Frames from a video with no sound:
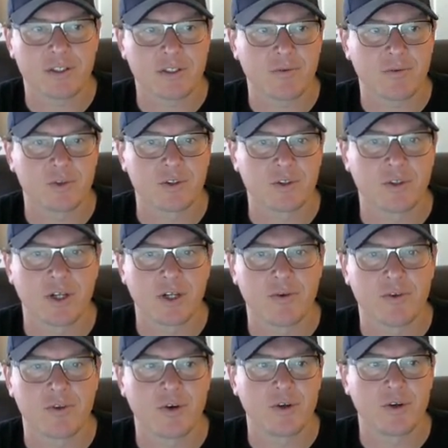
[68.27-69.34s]
So we're just going to go
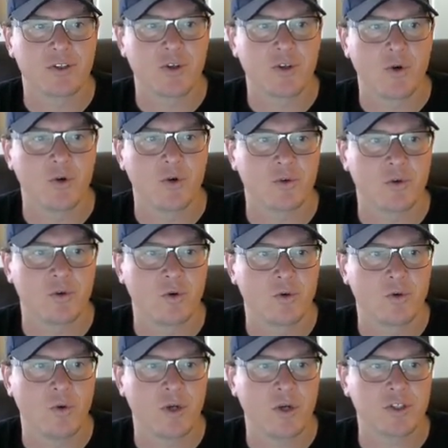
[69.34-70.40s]
with 30 total
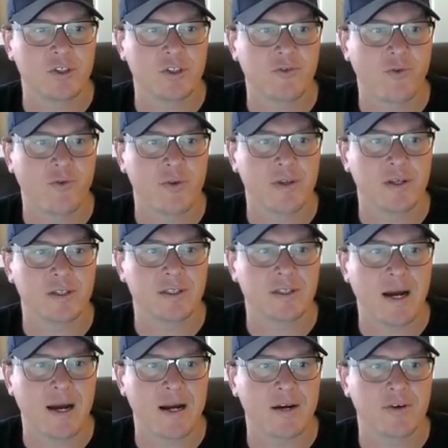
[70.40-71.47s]
questions for the
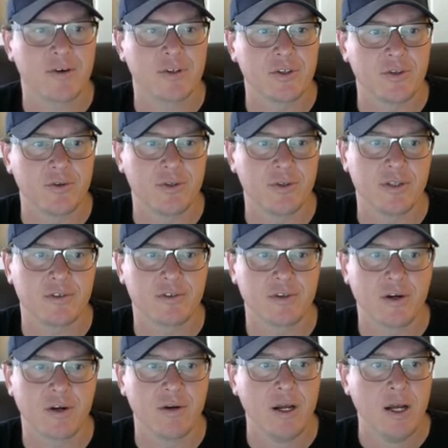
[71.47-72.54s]
entire unit.
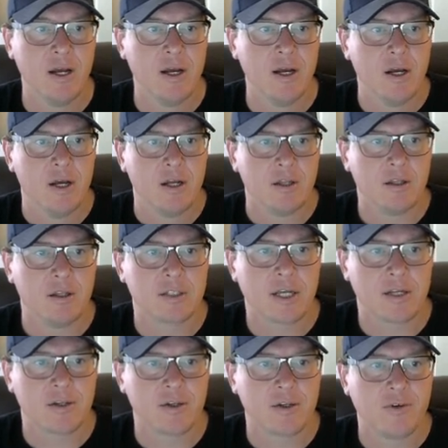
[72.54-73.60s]
So looks
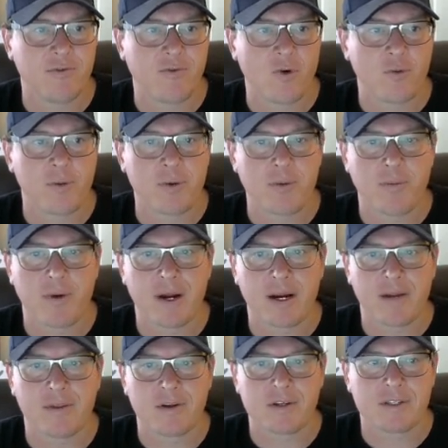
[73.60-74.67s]
like the Unit 4 people probably
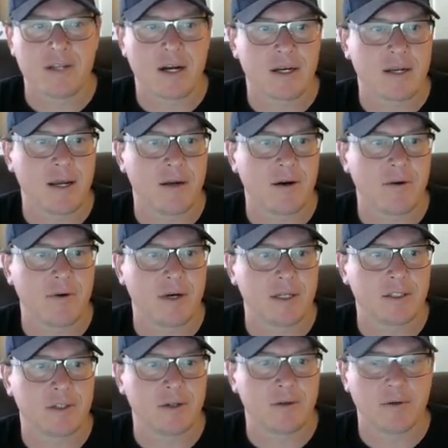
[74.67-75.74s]
got theirs knocked out already.
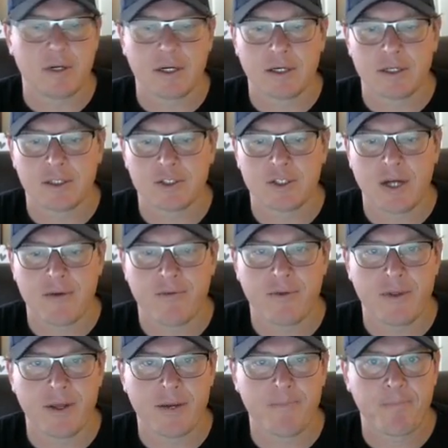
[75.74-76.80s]
So good job for
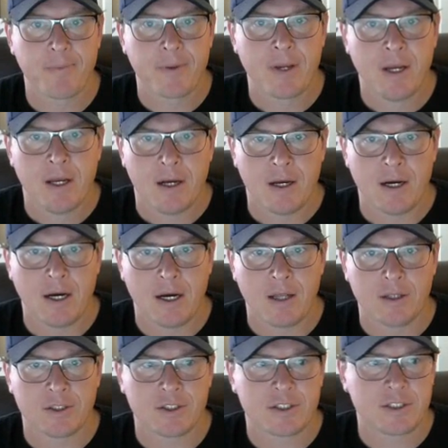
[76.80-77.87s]
them.
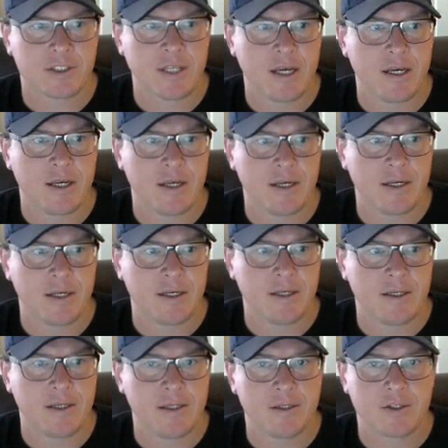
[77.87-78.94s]
Let's
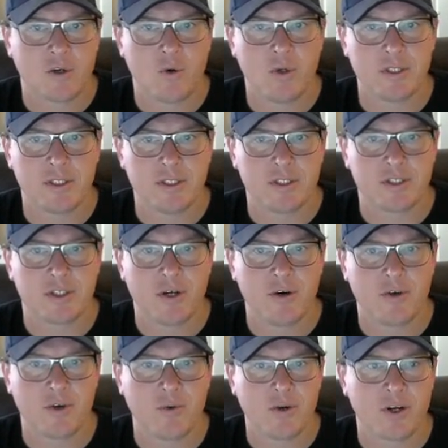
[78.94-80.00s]
say quizzes. So
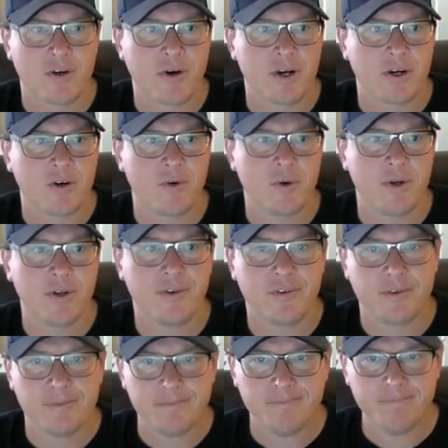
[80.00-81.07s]
you want to create a
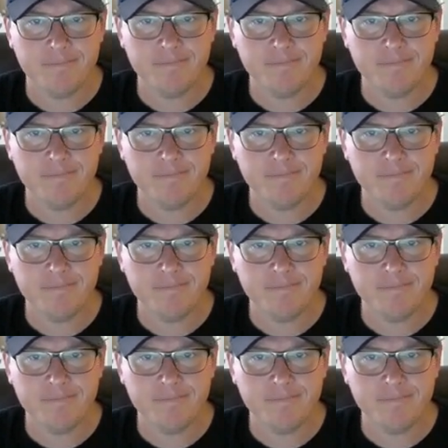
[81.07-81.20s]
quiz.